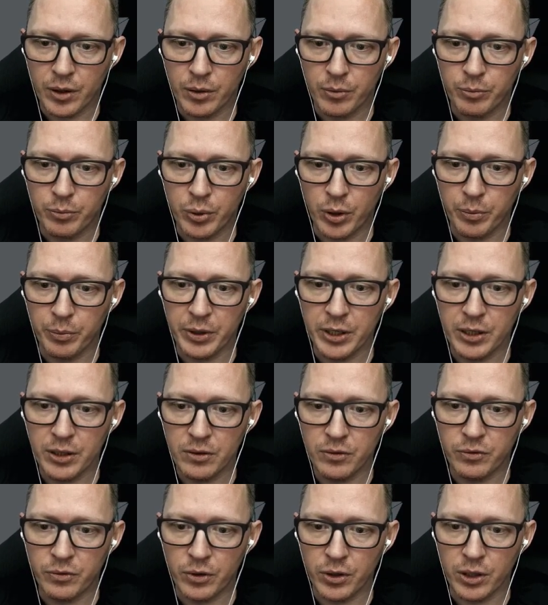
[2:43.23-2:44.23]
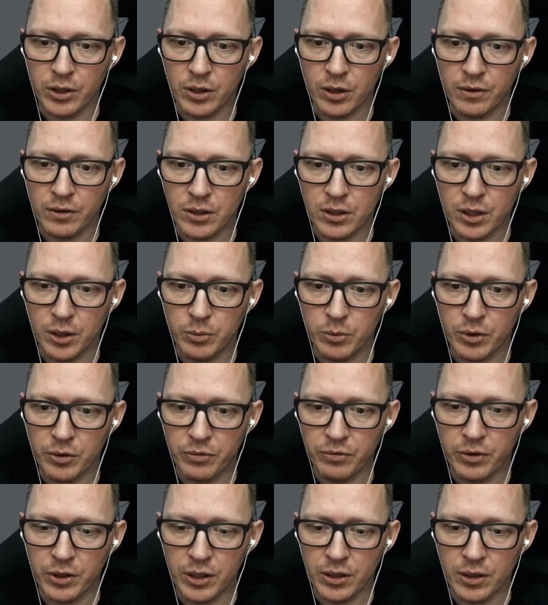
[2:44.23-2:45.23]
properties for the JavaScript
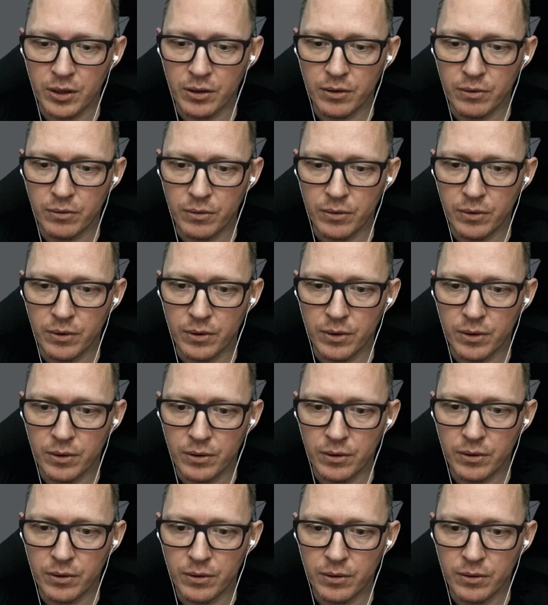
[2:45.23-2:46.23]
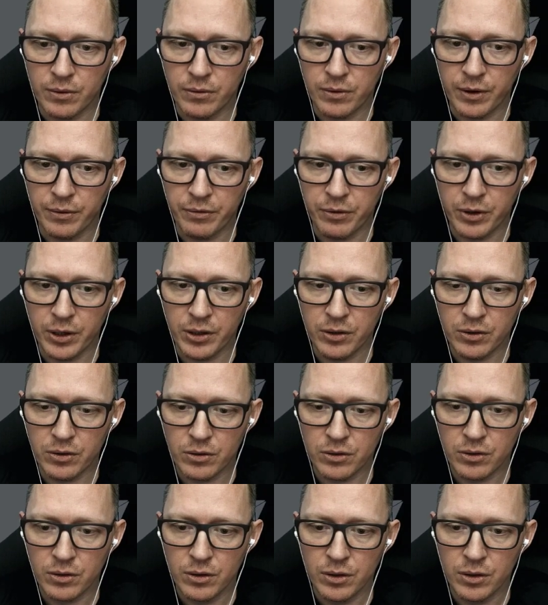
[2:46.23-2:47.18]
uh, reference.